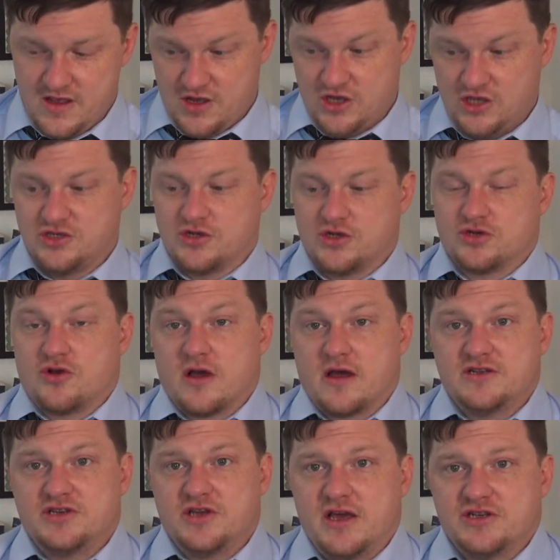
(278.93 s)
So your drug
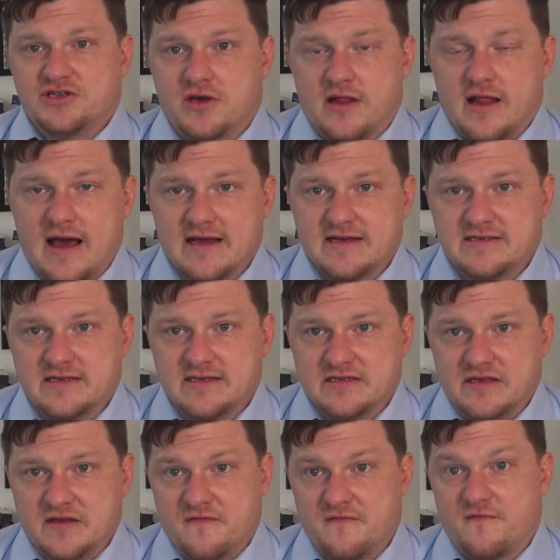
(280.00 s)
education class is
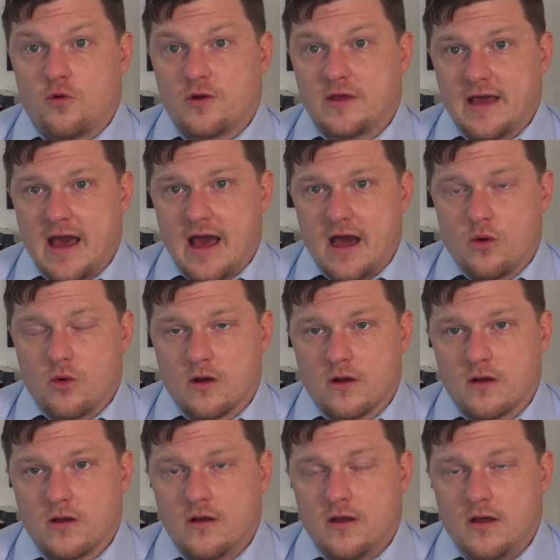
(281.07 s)
the
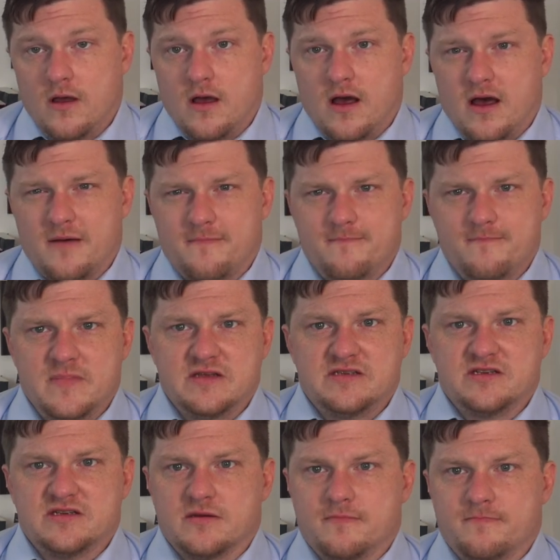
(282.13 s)
40-hour it's
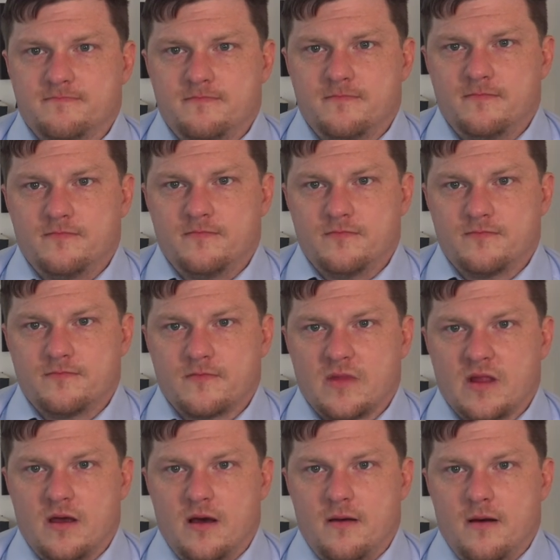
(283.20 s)
just
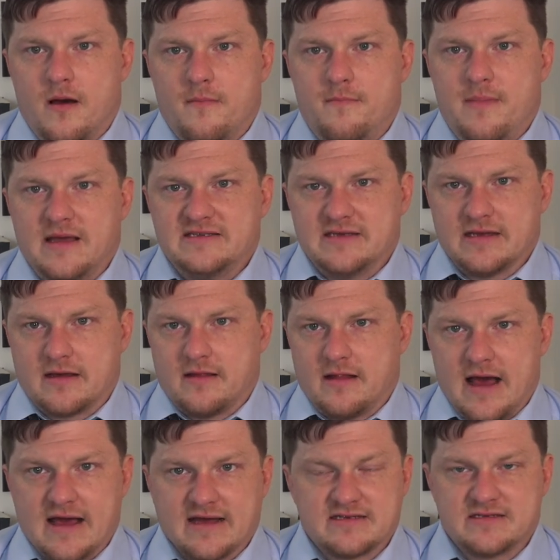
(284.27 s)
a basic
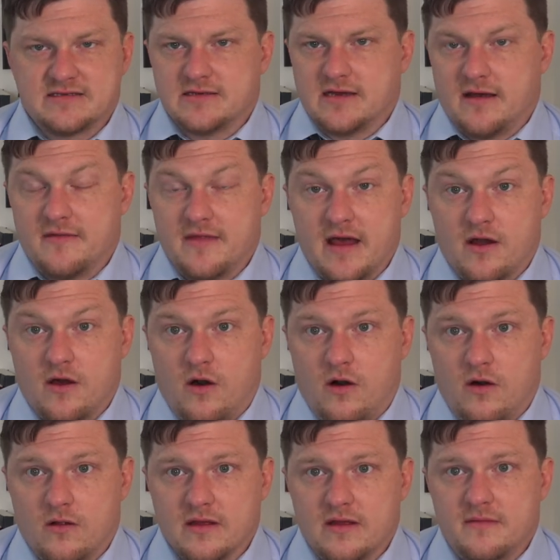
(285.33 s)
class that
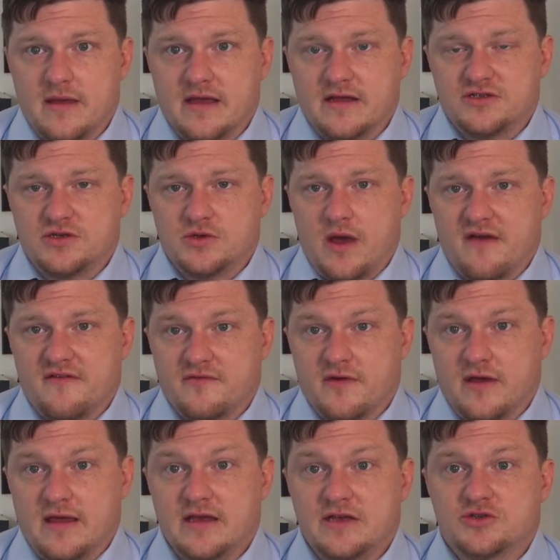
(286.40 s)
all inmates who have a
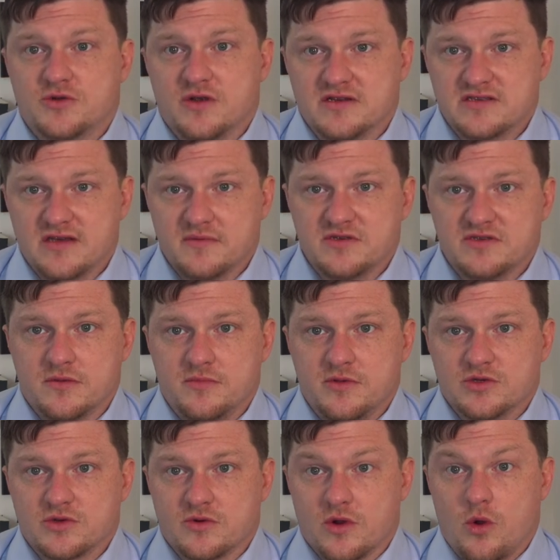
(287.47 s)
history of substance
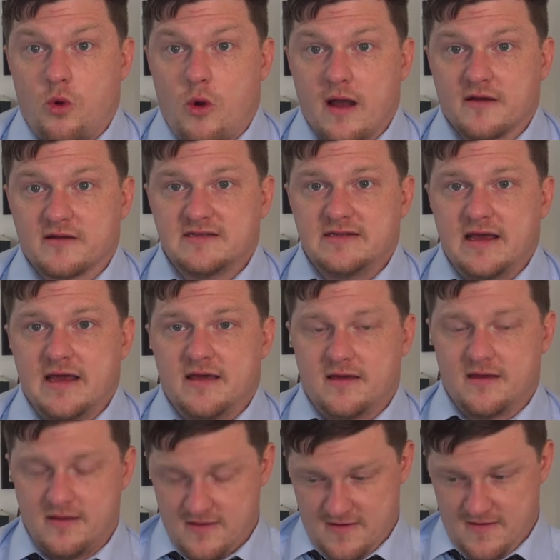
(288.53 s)
abuse are required to take.
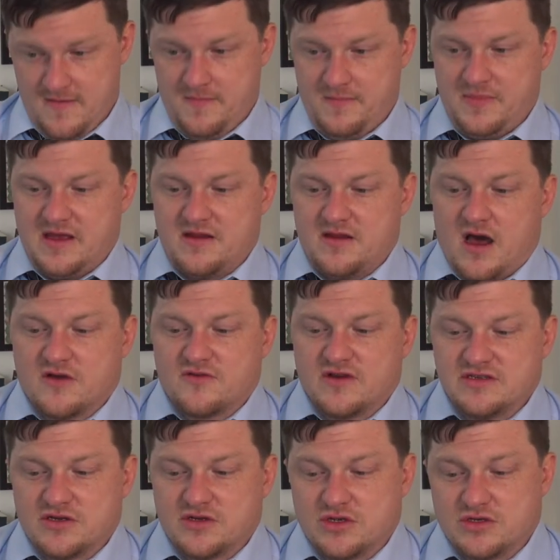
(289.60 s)
The
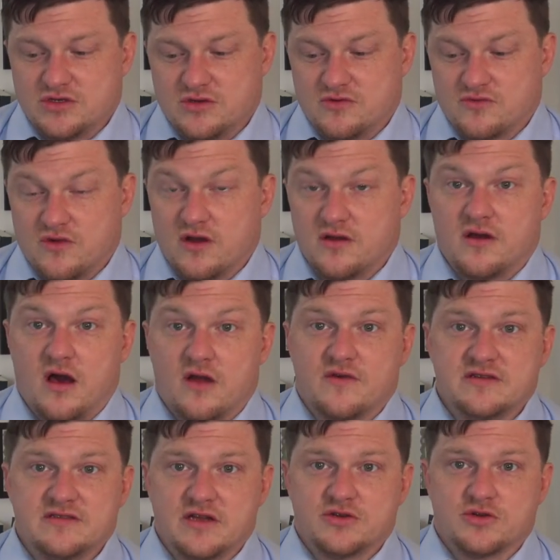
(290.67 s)

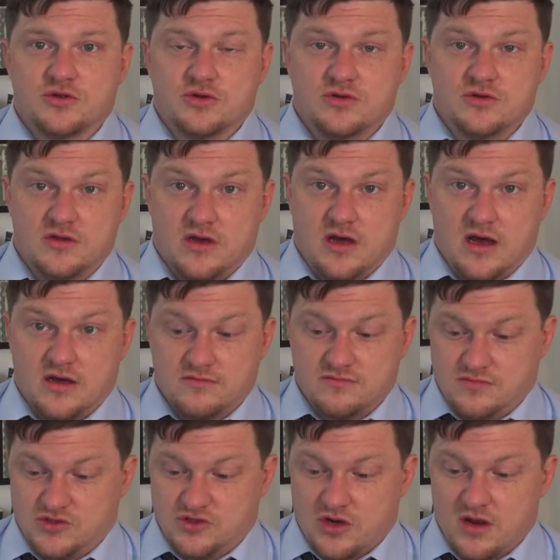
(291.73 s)
non-residential
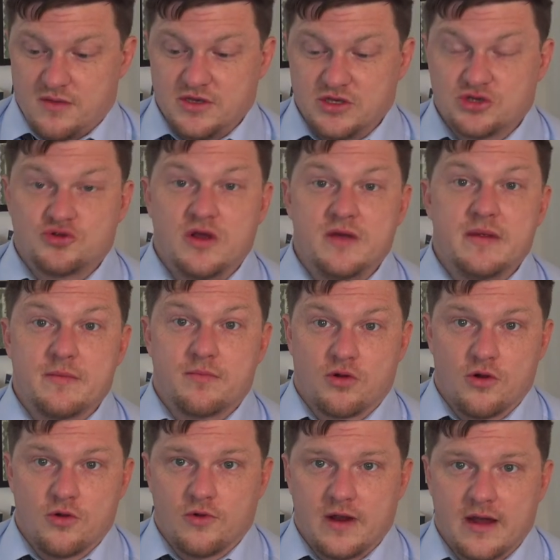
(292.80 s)
drug abuse treatment
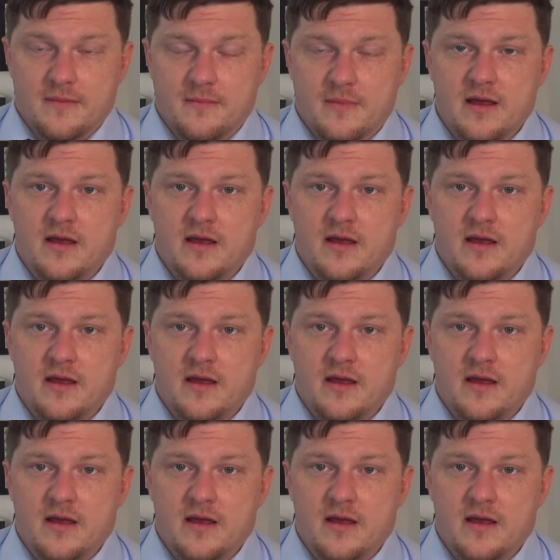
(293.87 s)
program